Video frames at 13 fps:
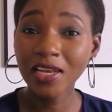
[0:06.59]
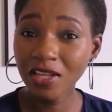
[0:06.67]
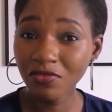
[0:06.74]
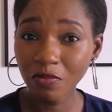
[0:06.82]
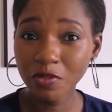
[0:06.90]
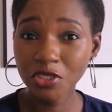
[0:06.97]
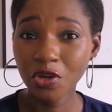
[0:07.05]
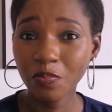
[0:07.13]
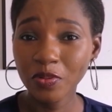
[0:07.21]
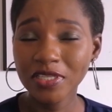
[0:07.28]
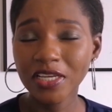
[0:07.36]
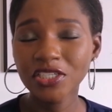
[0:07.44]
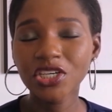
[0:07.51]
live up to your
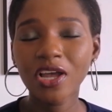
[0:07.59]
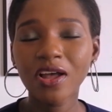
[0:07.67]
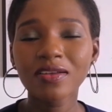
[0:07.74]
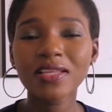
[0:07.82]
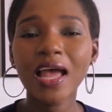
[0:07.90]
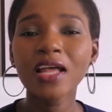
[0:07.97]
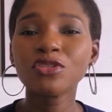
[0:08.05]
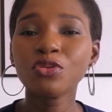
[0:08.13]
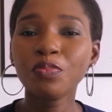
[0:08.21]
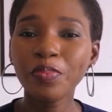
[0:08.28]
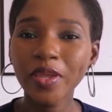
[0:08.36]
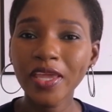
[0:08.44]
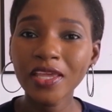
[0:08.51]
potentials, and
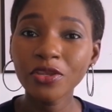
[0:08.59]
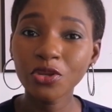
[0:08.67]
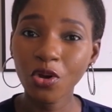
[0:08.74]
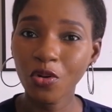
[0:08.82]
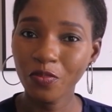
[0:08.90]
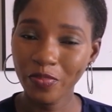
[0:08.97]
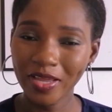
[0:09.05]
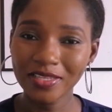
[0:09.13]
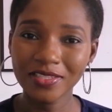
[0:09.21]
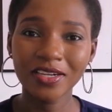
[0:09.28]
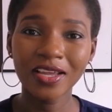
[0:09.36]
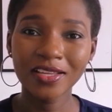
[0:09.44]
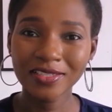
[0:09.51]
to be your
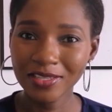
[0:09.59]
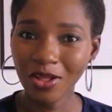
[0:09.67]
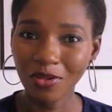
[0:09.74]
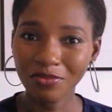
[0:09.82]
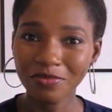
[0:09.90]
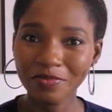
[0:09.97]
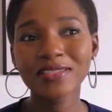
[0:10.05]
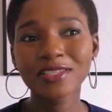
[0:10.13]
best self.